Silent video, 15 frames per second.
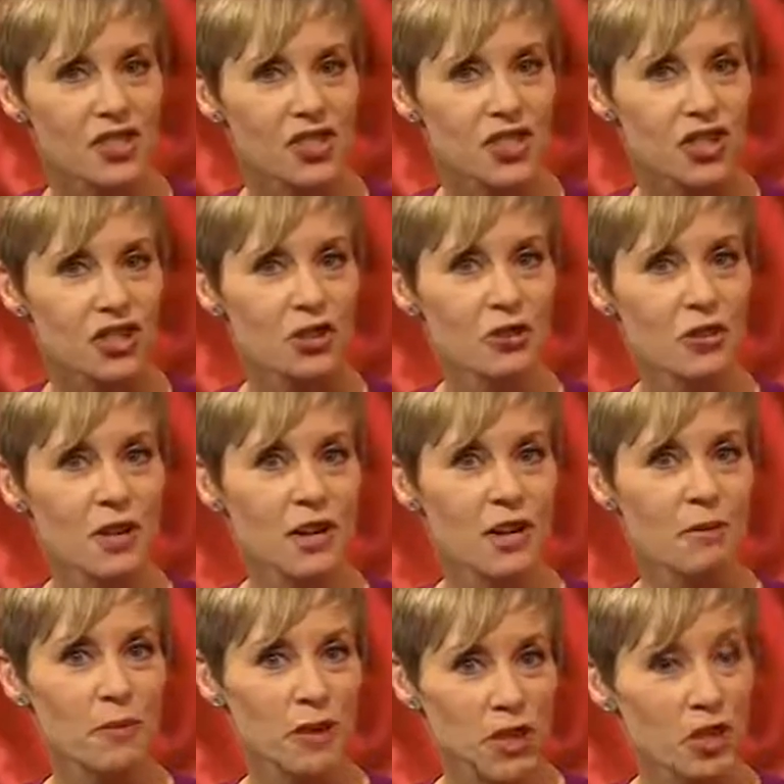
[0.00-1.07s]
to do,
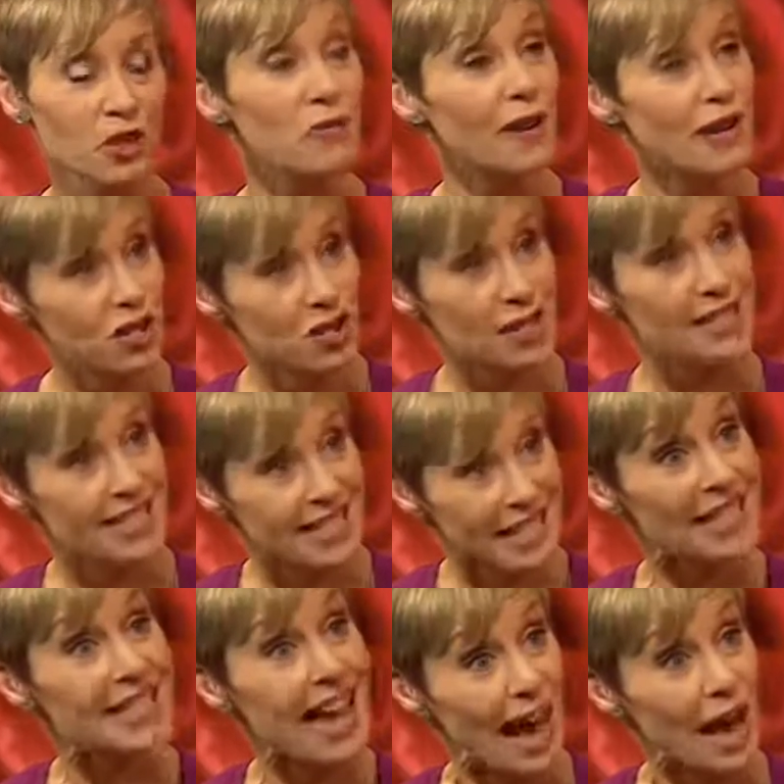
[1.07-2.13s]
but you've actually
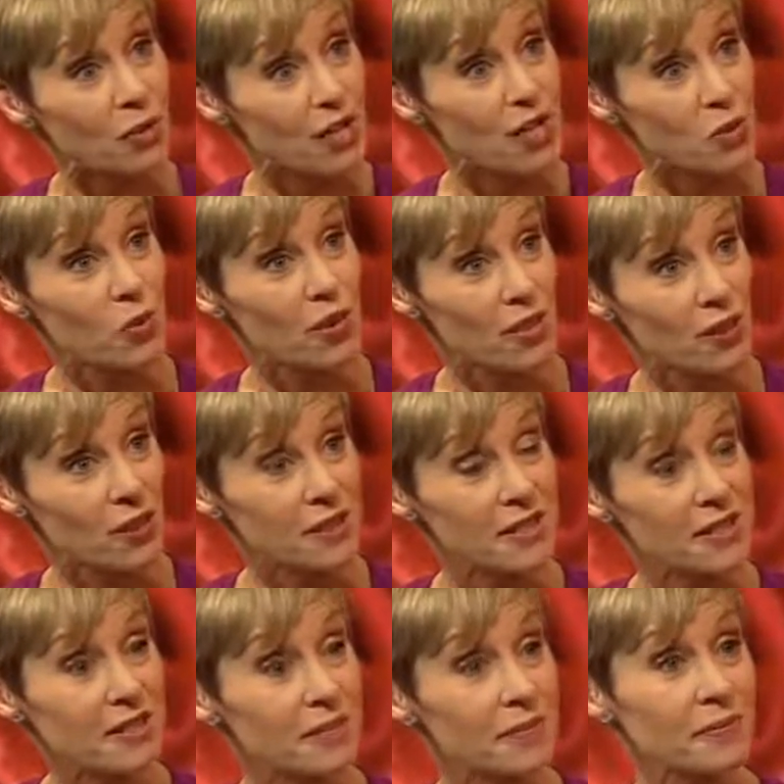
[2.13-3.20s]
seen how this works.